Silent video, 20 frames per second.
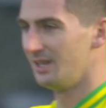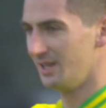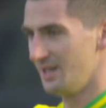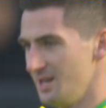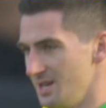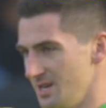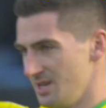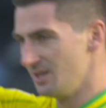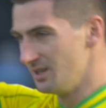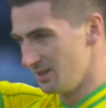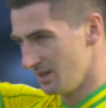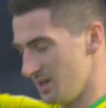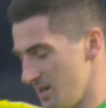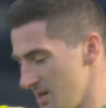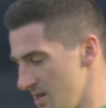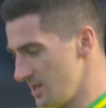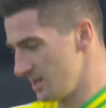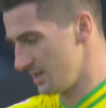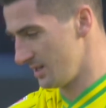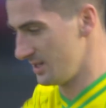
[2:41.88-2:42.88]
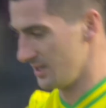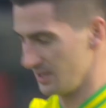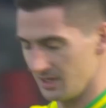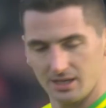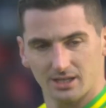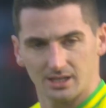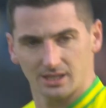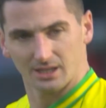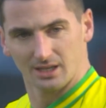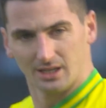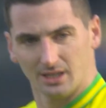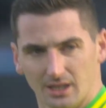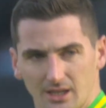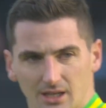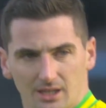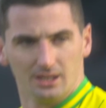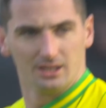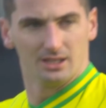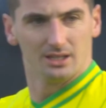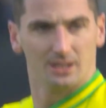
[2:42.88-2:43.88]
and we take
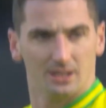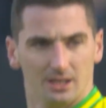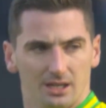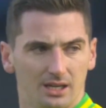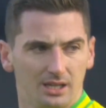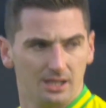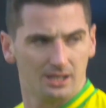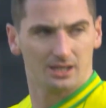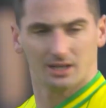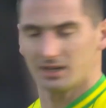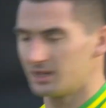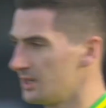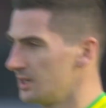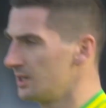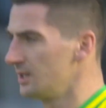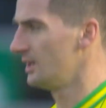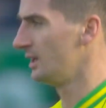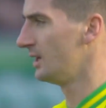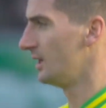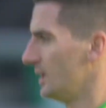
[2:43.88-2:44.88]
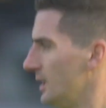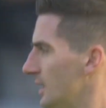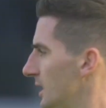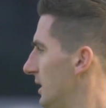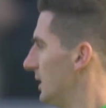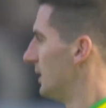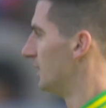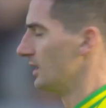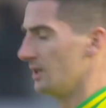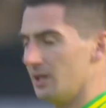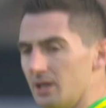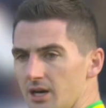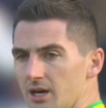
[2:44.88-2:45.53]
responsibility for that totally. But this season we've